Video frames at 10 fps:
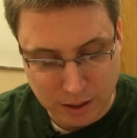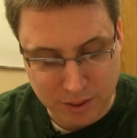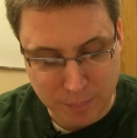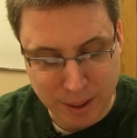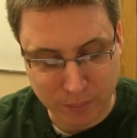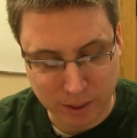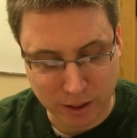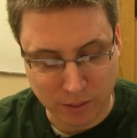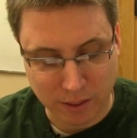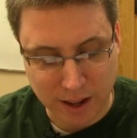Da
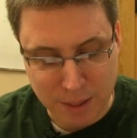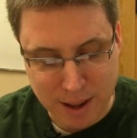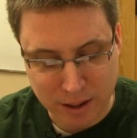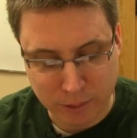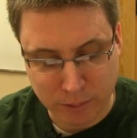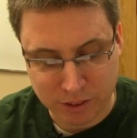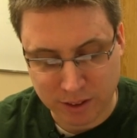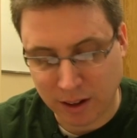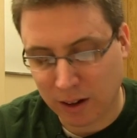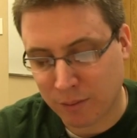Penguin Lord. Hi Matt, quick
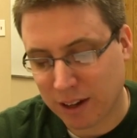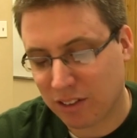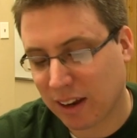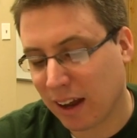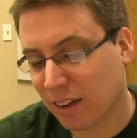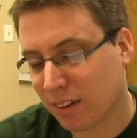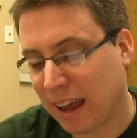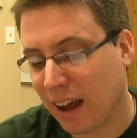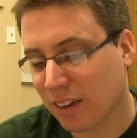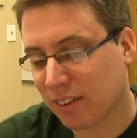question here. If each
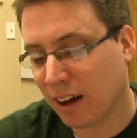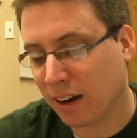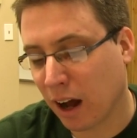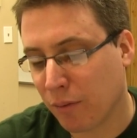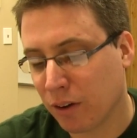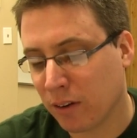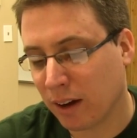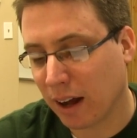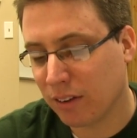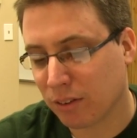Chaos God offered you
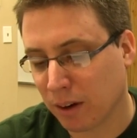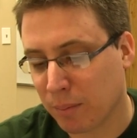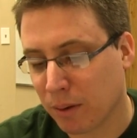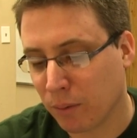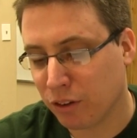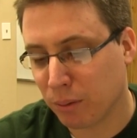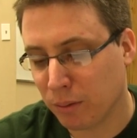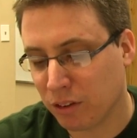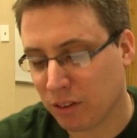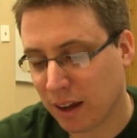an ice cream, which
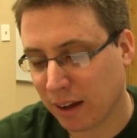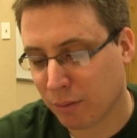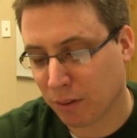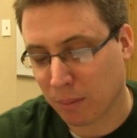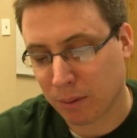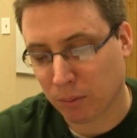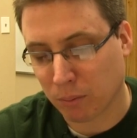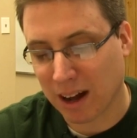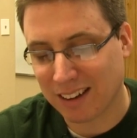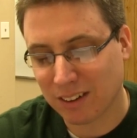one would you take it from?
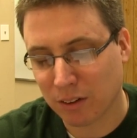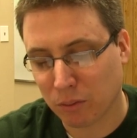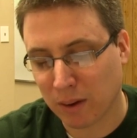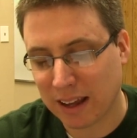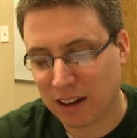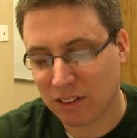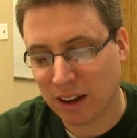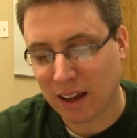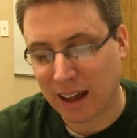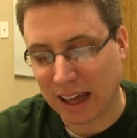Rot,
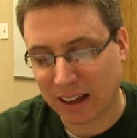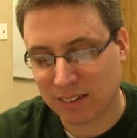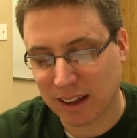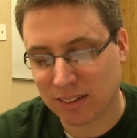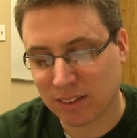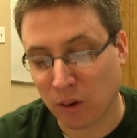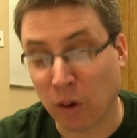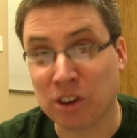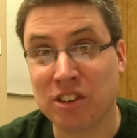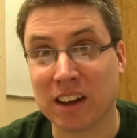Rage, Excess,
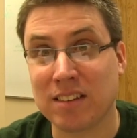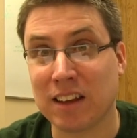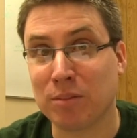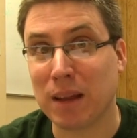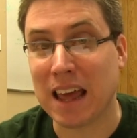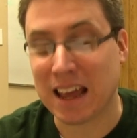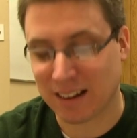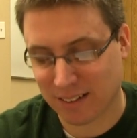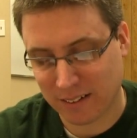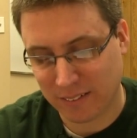or just as
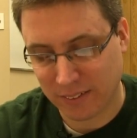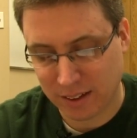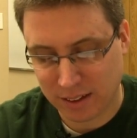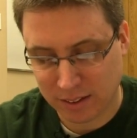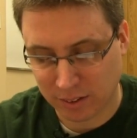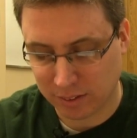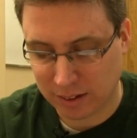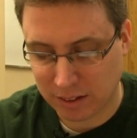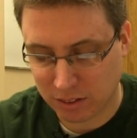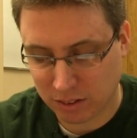planned? So
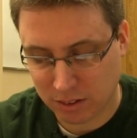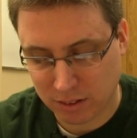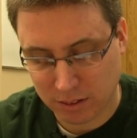Zeech.